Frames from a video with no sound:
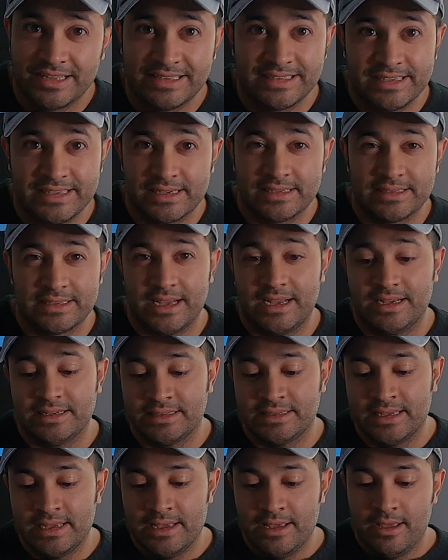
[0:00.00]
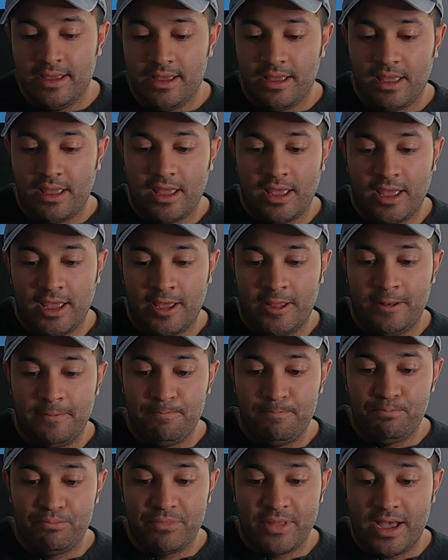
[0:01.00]
6S,
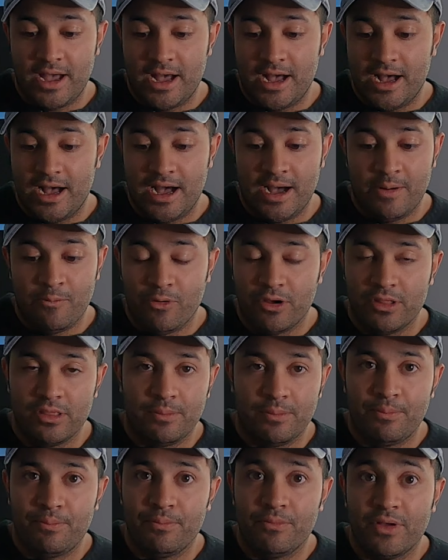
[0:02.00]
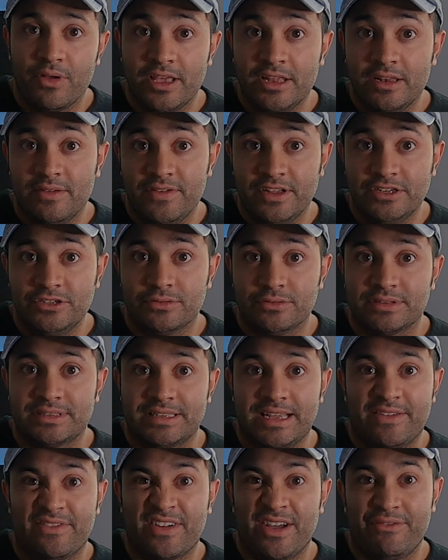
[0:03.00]
and I'm one of the individuals
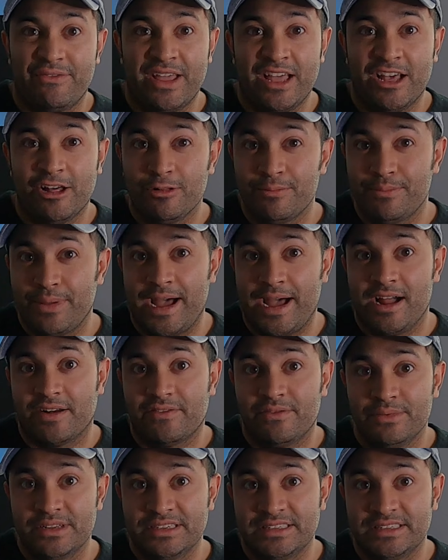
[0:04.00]
that have kind of held back from the